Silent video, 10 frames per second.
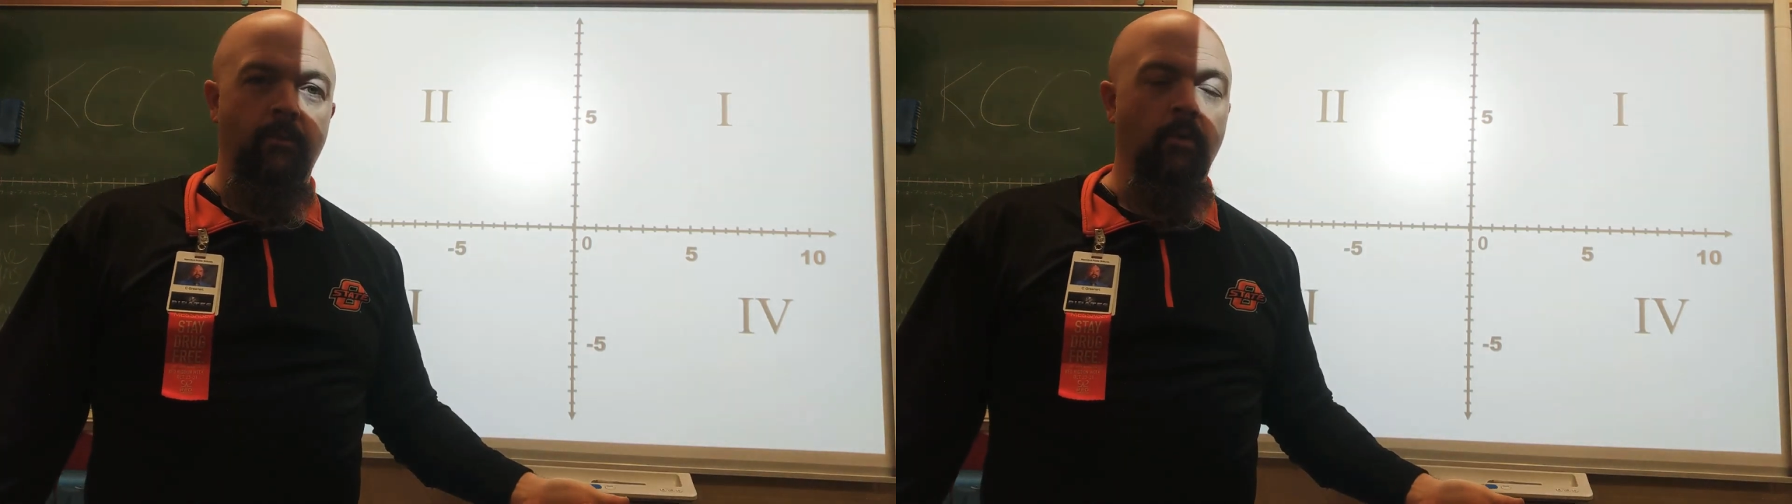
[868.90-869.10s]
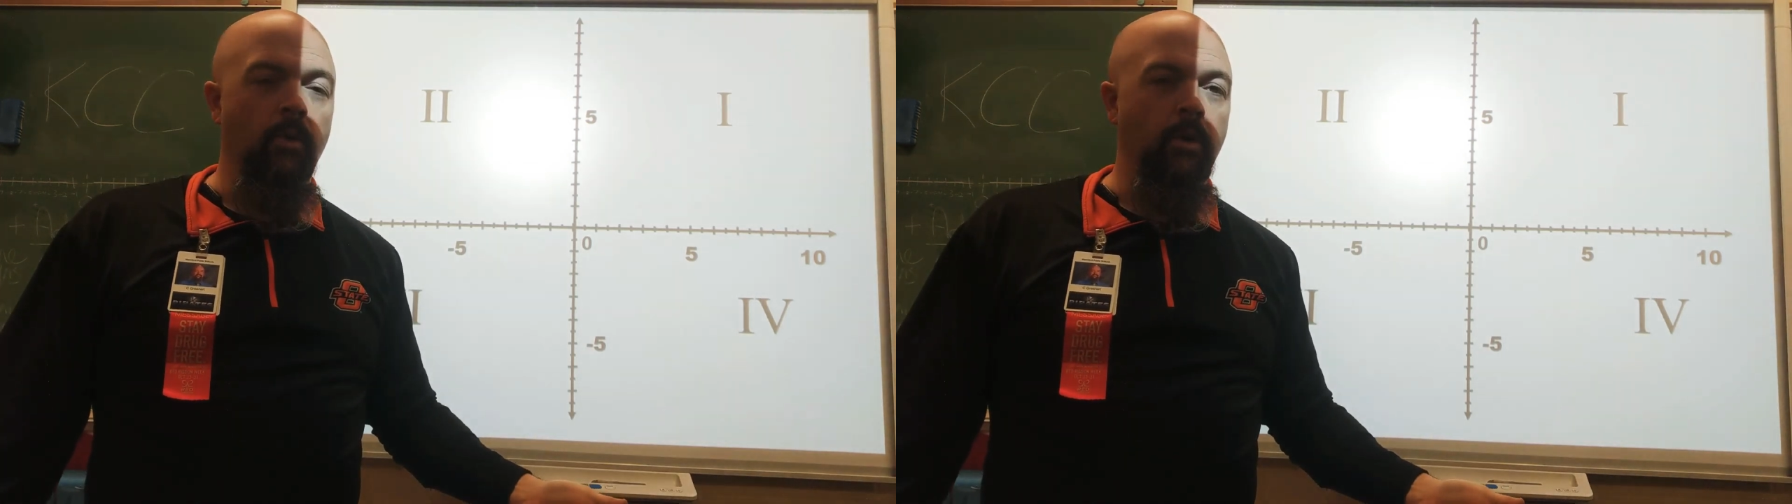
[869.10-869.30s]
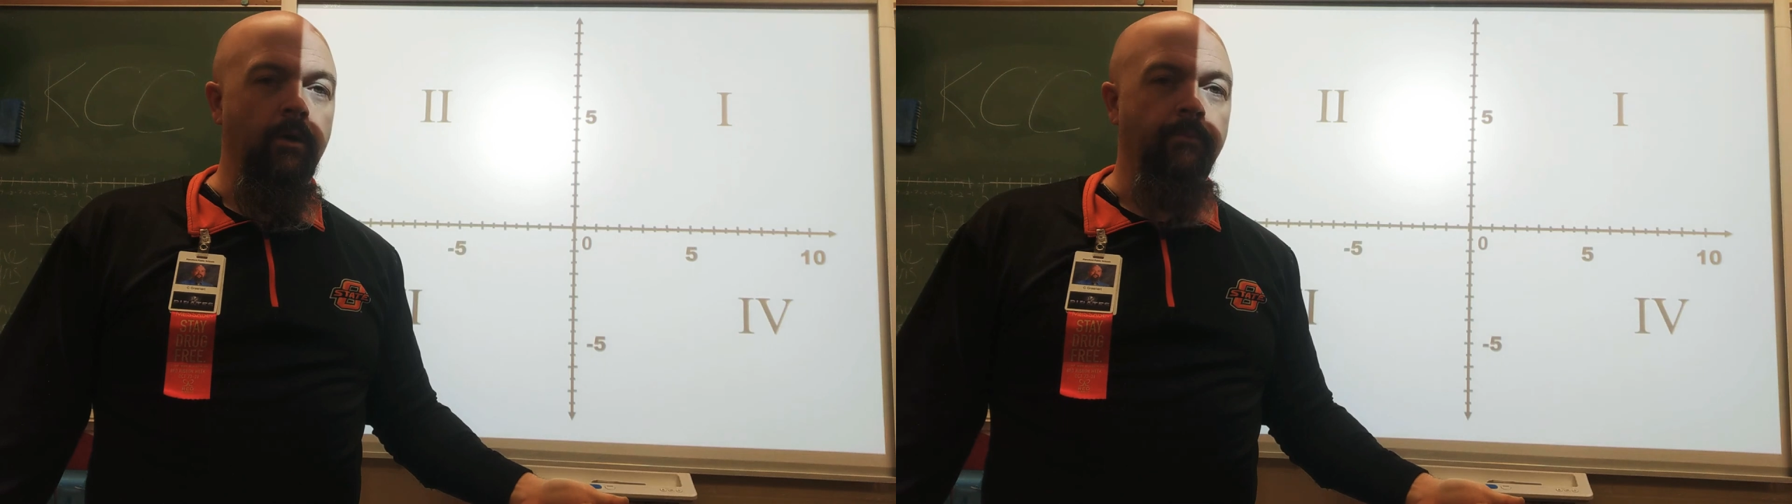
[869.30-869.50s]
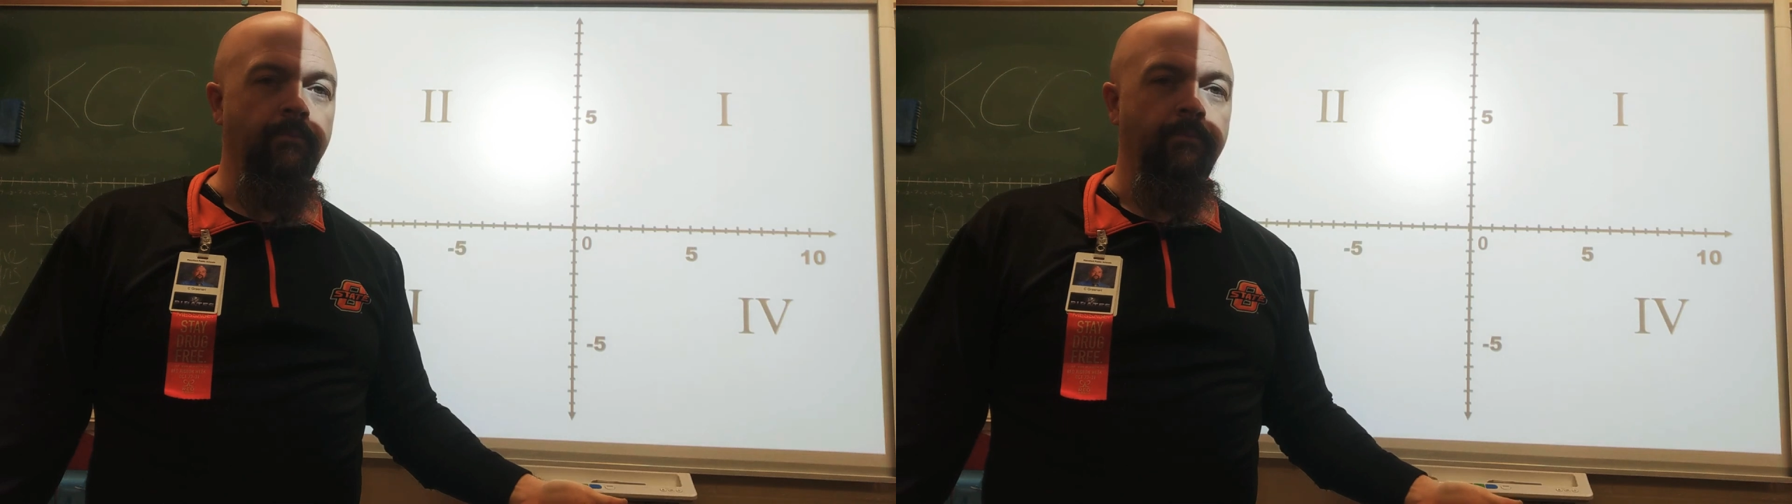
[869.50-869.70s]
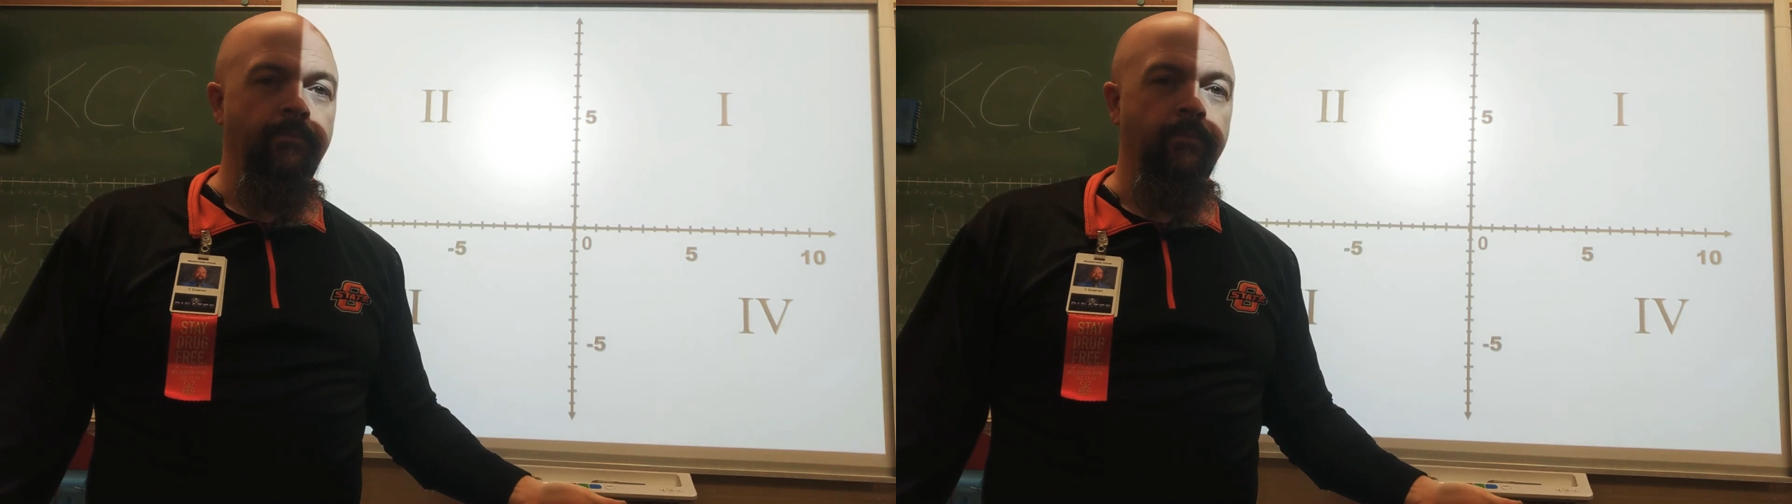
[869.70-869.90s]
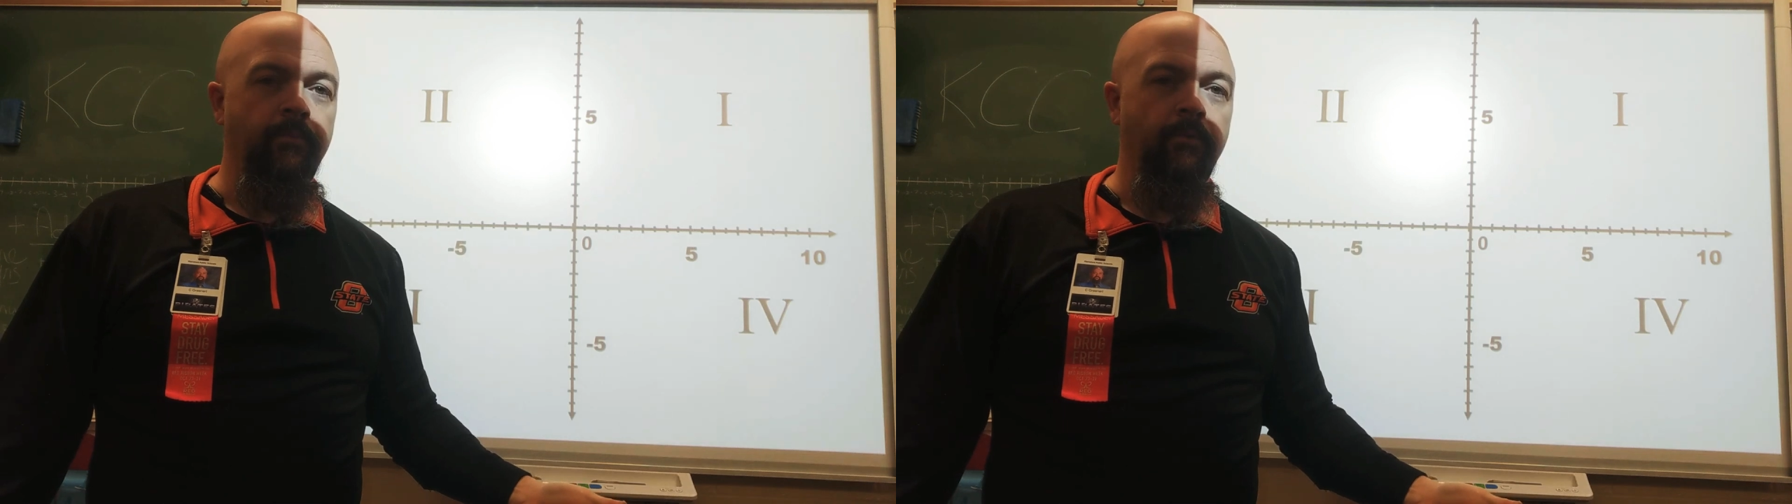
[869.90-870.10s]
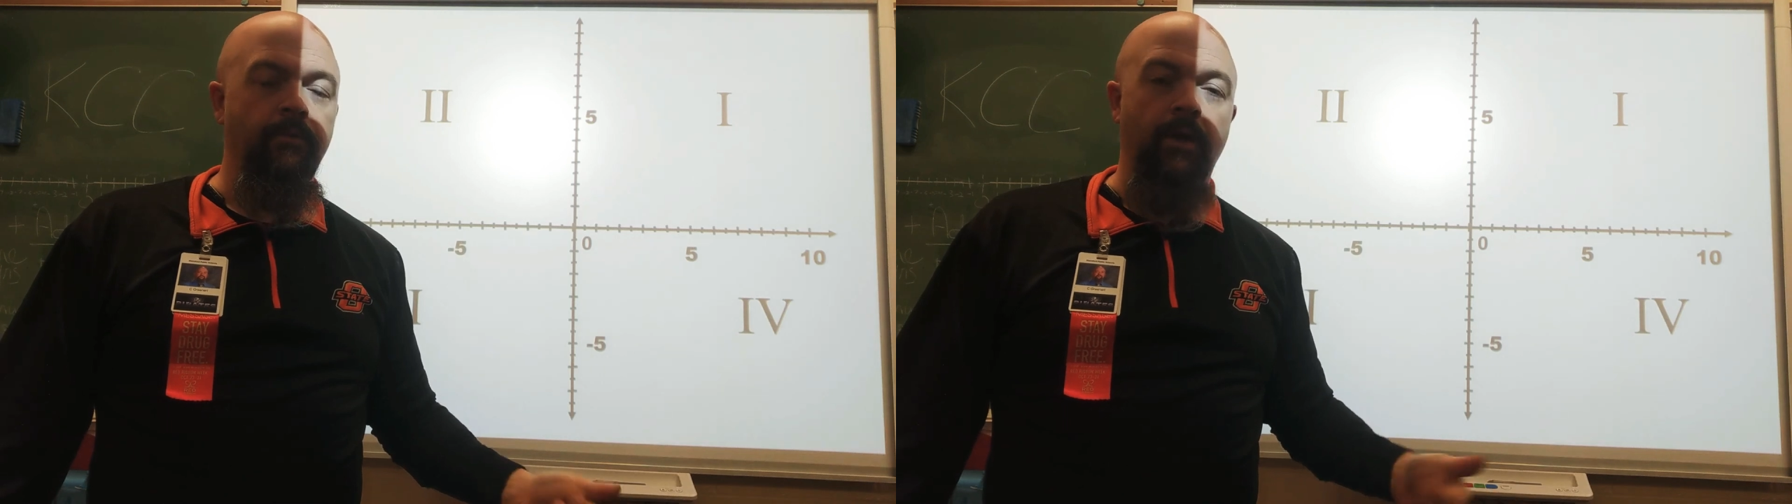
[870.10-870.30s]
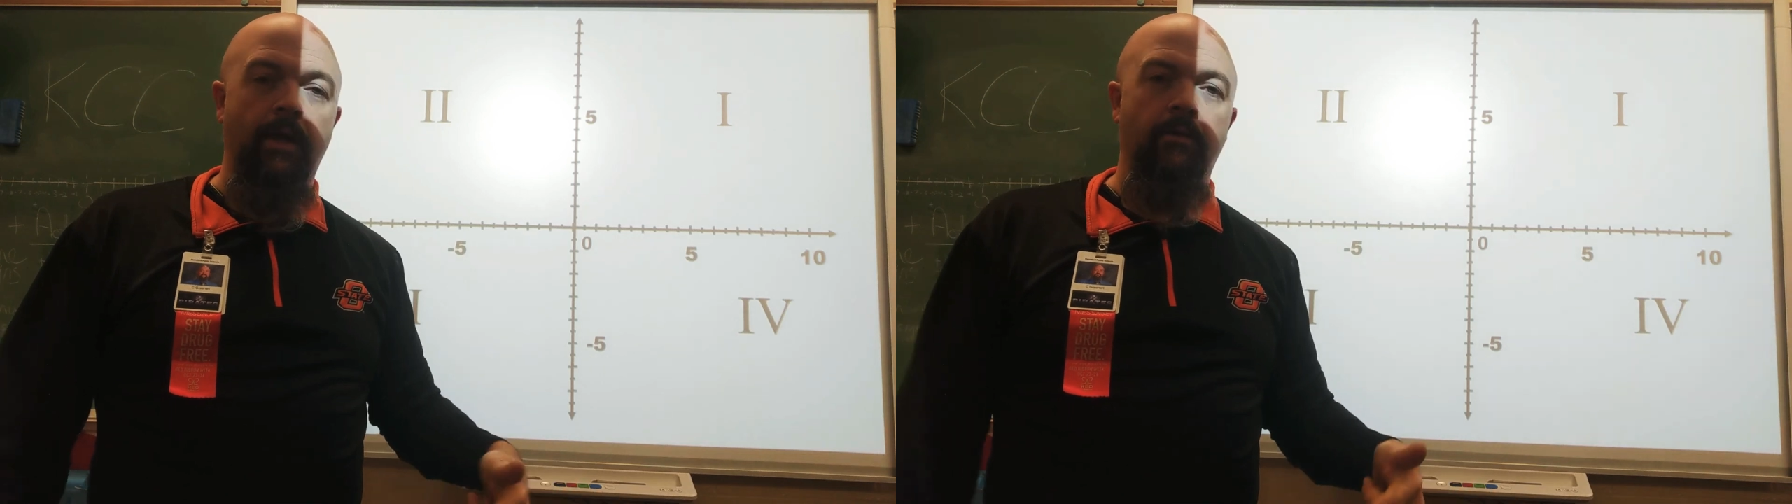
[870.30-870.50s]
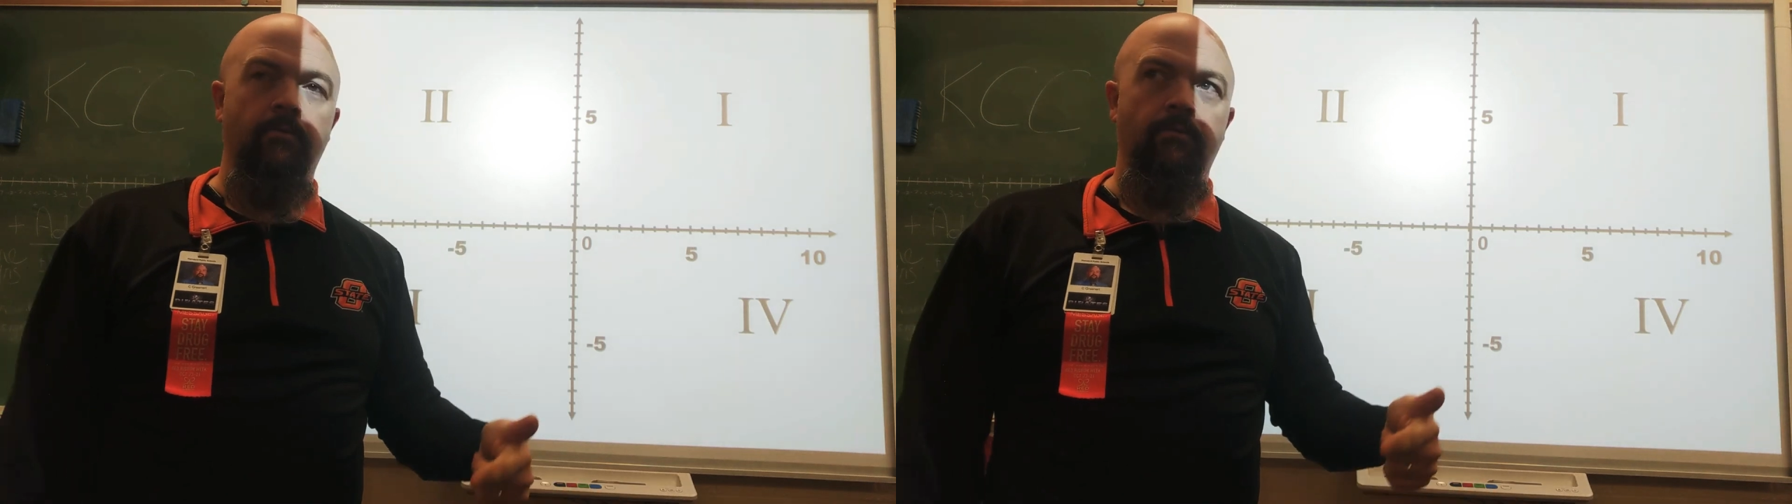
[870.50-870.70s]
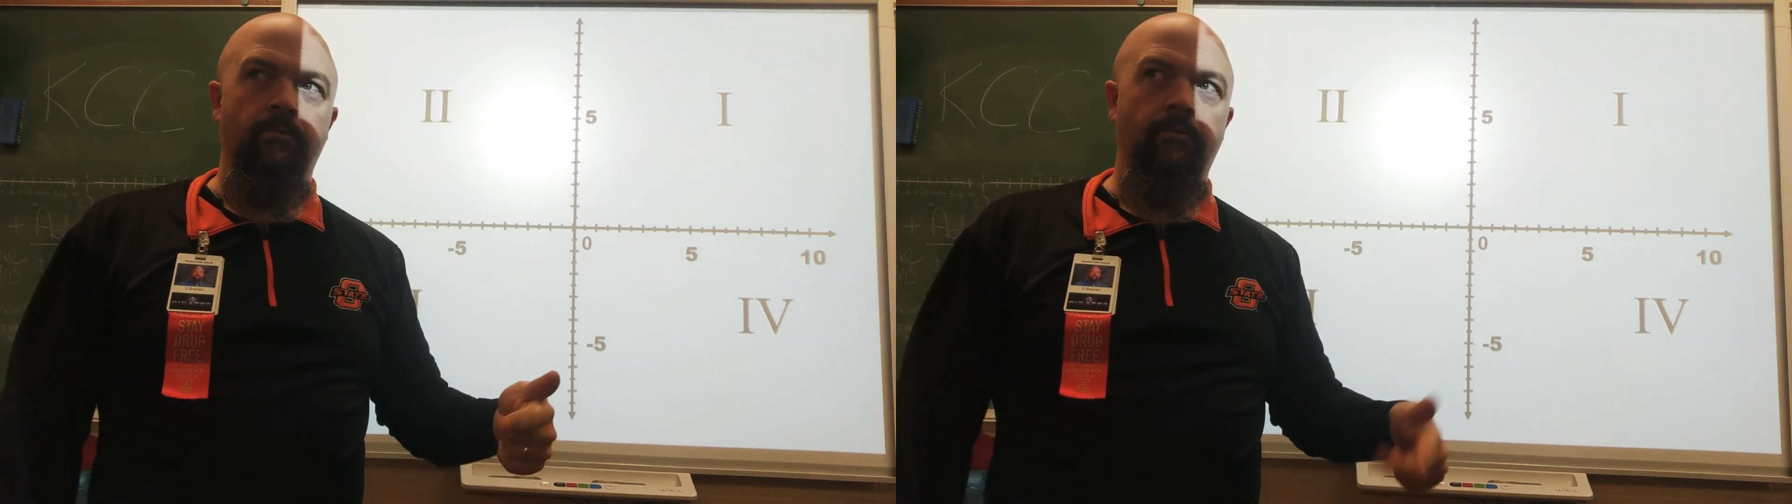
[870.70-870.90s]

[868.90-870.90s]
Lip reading: Keep working. 2nd,